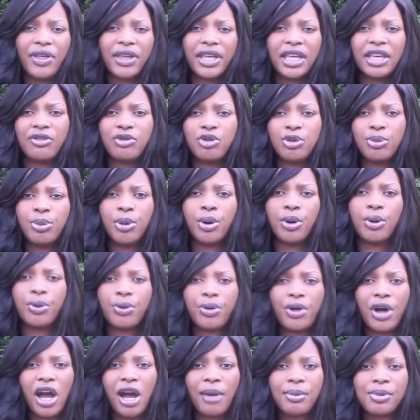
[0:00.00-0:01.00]
They give you both
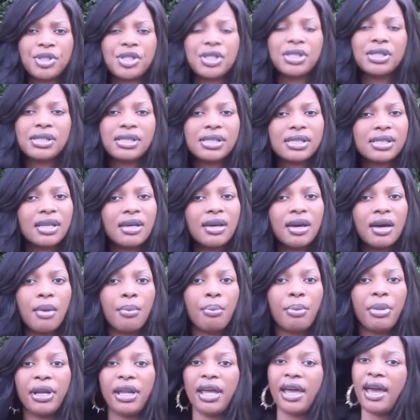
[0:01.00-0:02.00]
options,
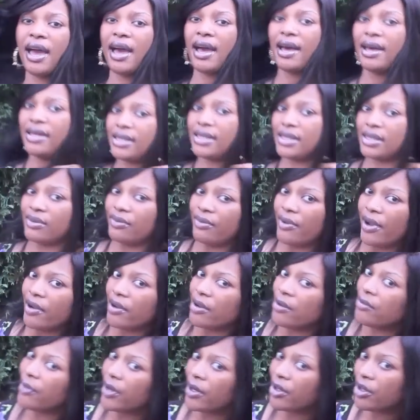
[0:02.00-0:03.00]
but it has
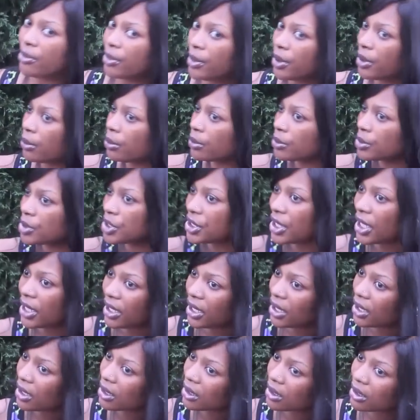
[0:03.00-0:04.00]
very minimum
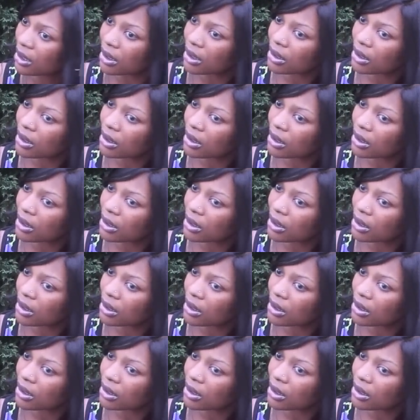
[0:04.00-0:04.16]
shedding.